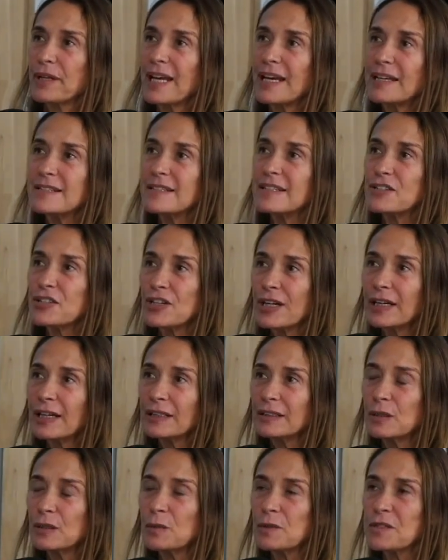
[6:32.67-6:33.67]
But as the
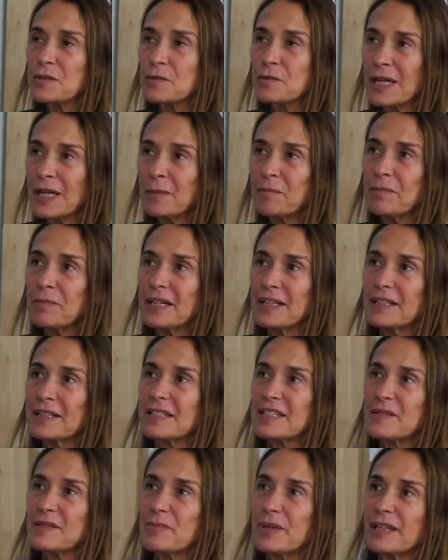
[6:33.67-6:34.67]
child who was raped by
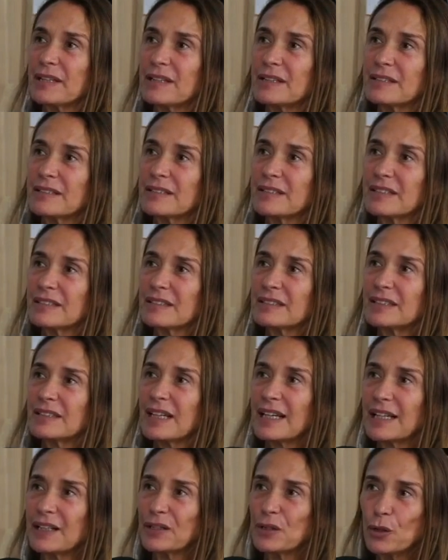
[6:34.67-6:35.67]
these men,
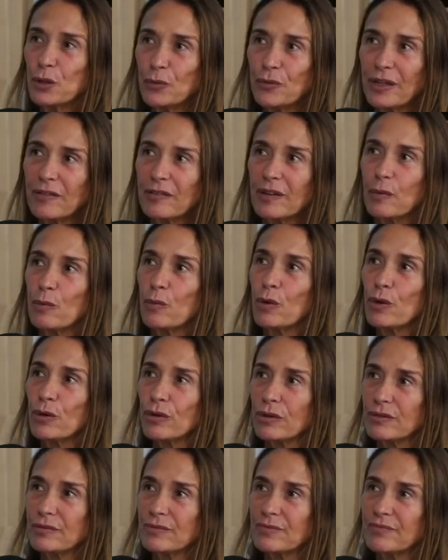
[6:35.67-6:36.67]
I know that they
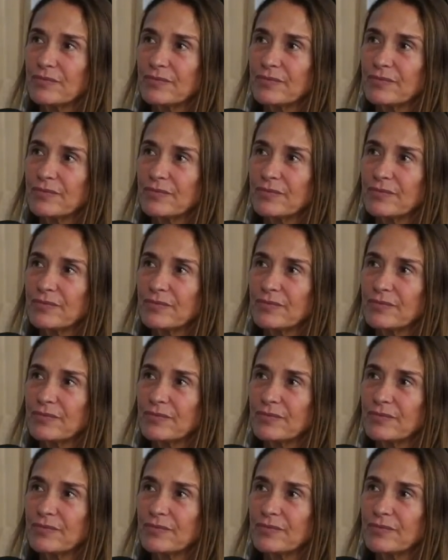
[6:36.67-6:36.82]
were.